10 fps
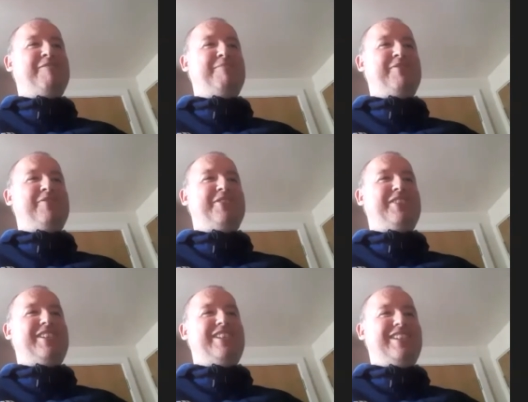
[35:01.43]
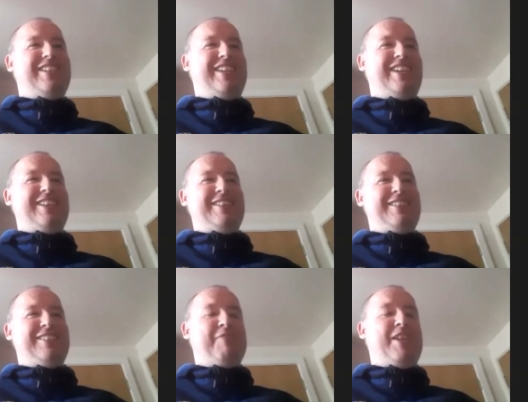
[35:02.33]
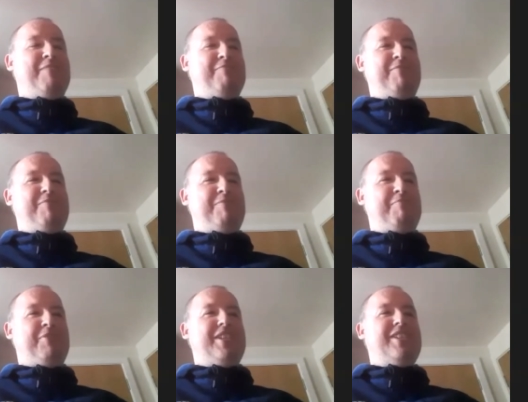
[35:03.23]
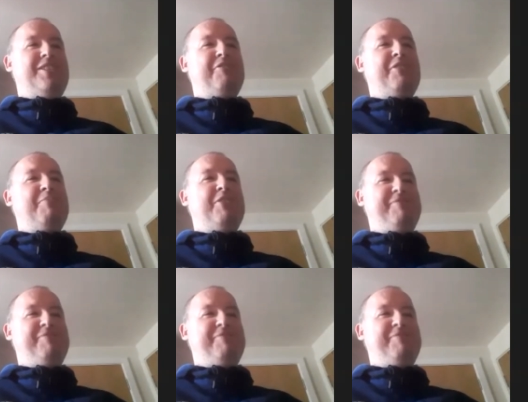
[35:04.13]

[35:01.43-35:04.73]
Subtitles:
before when I'm in process of throwing a ball.